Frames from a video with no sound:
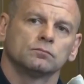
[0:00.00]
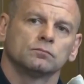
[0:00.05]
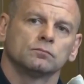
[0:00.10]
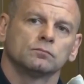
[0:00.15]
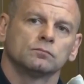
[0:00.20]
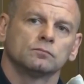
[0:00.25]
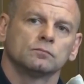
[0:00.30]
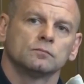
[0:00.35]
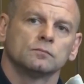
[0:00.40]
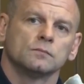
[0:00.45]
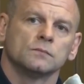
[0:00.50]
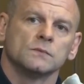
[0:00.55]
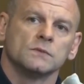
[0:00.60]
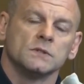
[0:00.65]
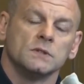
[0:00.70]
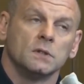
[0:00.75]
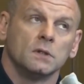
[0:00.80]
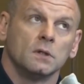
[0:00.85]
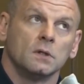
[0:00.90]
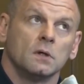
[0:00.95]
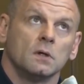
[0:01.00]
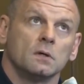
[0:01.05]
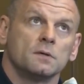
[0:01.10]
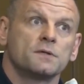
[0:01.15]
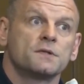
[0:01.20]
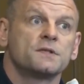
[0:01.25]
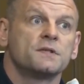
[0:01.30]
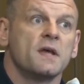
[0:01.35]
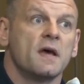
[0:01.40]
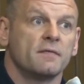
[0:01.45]
actually find?
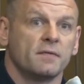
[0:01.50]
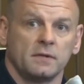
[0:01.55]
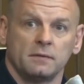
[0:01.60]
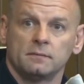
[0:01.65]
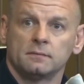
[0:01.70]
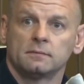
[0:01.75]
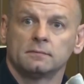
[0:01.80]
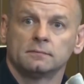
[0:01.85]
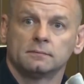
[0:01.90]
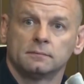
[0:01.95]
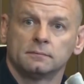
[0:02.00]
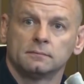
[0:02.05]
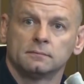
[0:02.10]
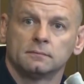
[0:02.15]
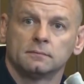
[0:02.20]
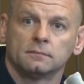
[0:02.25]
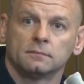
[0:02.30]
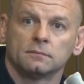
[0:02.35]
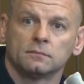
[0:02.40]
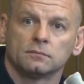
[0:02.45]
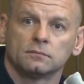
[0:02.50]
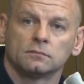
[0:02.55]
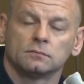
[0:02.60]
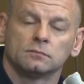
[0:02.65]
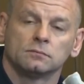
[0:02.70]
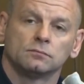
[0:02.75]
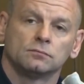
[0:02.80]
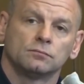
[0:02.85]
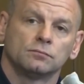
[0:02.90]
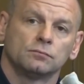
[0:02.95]
Seven. All right.
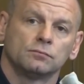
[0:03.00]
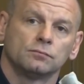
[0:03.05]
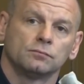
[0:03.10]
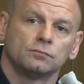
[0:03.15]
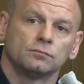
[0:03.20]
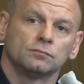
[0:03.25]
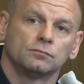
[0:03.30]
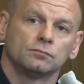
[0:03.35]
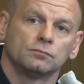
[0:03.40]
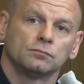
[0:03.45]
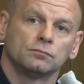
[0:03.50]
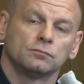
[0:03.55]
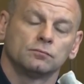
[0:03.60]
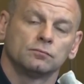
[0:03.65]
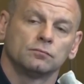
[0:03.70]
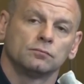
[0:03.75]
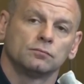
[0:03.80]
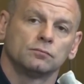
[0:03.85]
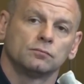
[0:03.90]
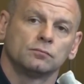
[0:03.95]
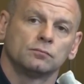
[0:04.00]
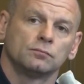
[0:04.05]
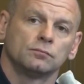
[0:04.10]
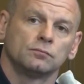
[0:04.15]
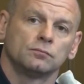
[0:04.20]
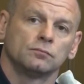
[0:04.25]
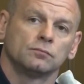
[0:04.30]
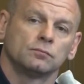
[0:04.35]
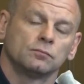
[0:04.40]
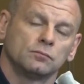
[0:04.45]
And uh,
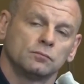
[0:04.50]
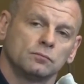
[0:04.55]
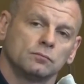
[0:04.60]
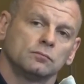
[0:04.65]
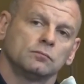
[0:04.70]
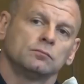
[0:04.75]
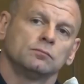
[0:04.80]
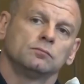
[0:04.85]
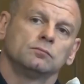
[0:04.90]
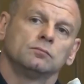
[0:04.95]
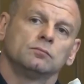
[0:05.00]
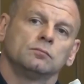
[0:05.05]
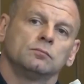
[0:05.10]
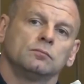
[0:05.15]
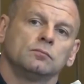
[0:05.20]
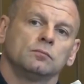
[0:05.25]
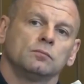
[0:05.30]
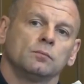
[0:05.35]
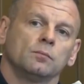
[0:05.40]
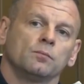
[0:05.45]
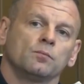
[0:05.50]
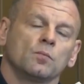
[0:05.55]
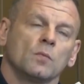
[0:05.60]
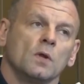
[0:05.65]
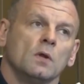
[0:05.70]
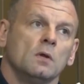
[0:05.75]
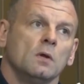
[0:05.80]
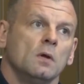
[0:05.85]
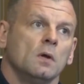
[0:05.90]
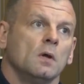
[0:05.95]
were there any pets or animals?
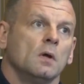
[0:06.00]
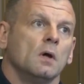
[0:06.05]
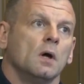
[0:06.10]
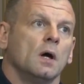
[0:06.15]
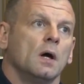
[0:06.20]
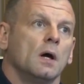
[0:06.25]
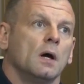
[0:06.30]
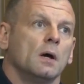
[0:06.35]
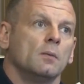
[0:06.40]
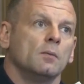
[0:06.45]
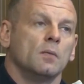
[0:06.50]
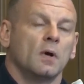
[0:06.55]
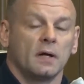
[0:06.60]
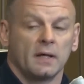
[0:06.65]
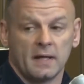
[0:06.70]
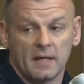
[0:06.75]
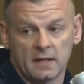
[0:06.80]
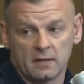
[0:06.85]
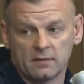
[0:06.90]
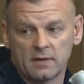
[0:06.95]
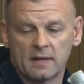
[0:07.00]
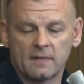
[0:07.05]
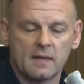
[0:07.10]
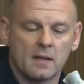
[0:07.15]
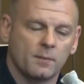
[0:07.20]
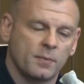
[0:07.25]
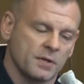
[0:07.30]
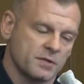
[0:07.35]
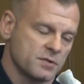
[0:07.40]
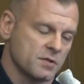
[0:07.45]
Um, again, in
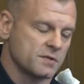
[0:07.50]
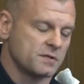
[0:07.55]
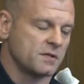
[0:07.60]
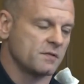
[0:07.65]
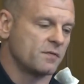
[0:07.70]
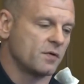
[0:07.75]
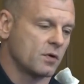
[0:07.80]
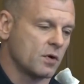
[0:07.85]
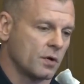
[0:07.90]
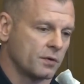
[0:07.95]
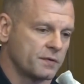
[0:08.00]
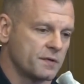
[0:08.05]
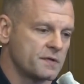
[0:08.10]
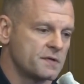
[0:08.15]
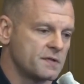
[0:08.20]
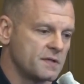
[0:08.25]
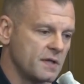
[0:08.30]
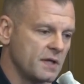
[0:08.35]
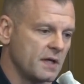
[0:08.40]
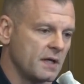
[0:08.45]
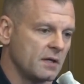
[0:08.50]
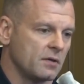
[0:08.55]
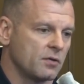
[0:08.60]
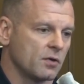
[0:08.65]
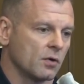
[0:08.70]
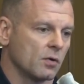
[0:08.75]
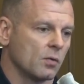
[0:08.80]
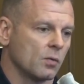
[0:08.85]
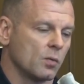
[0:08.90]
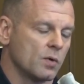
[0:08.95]
that picture, it's difficult to see.
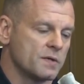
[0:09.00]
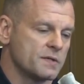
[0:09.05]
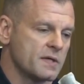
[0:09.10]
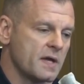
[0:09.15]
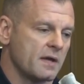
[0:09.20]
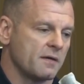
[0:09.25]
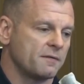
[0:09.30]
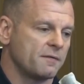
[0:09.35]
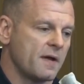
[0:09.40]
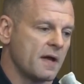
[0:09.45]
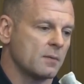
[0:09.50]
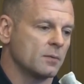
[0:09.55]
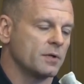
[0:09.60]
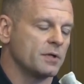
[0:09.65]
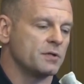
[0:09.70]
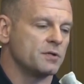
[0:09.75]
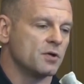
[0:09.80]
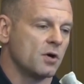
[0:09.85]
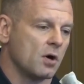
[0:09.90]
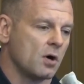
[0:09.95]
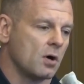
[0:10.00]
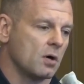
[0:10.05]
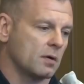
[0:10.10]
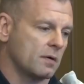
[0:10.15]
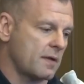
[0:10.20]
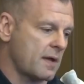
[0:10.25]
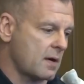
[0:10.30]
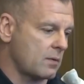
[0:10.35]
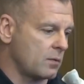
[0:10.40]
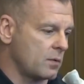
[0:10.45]
There was a family
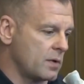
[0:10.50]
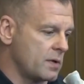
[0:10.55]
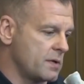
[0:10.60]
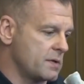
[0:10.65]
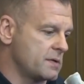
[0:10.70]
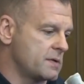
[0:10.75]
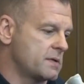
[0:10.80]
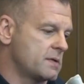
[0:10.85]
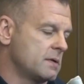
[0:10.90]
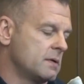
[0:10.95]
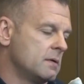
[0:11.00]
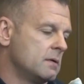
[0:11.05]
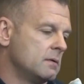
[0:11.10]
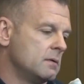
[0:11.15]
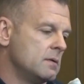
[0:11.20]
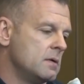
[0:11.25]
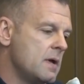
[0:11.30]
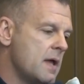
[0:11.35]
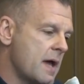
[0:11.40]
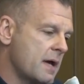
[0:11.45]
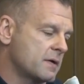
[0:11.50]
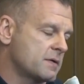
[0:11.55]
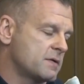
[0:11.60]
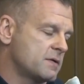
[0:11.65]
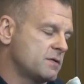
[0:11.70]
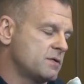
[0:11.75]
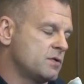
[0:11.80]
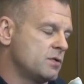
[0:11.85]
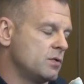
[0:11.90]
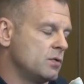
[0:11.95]
dog that was
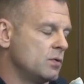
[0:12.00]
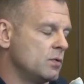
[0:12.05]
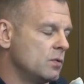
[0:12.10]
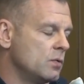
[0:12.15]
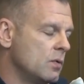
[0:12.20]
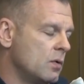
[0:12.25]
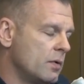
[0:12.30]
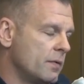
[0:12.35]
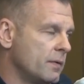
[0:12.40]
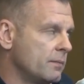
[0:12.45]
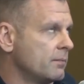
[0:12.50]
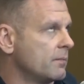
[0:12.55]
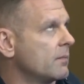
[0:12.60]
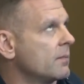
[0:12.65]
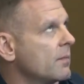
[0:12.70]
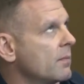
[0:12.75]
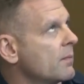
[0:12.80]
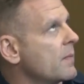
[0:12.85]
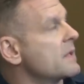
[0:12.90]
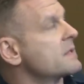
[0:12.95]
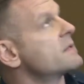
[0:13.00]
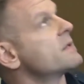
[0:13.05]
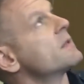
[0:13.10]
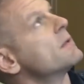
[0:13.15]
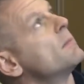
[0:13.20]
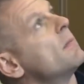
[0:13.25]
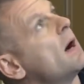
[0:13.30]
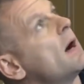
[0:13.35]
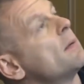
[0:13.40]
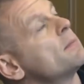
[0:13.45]
next to on basically
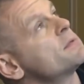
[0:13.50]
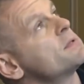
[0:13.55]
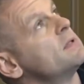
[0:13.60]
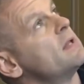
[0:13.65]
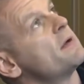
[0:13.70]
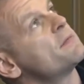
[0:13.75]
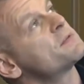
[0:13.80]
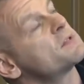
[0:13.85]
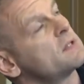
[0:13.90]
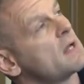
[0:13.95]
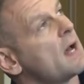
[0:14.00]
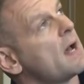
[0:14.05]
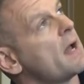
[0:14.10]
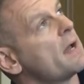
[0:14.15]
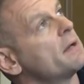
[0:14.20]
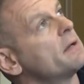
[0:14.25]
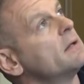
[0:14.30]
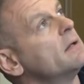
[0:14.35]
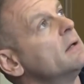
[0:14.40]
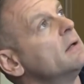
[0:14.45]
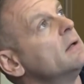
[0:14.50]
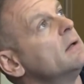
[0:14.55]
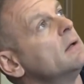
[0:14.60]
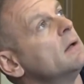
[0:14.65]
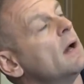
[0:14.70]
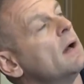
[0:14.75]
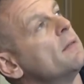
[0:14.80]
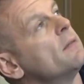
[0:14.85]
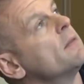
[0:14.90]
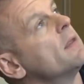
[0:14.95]
the mom's left side,
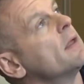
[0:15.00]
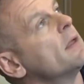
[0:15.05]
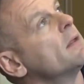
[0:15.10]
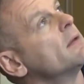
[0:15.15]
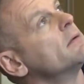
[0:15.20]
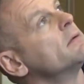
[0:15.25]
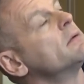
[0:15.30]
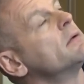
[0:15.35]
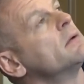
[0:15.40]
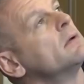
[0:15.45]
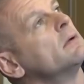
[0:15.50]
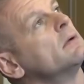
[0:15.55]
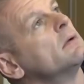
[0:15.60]
and then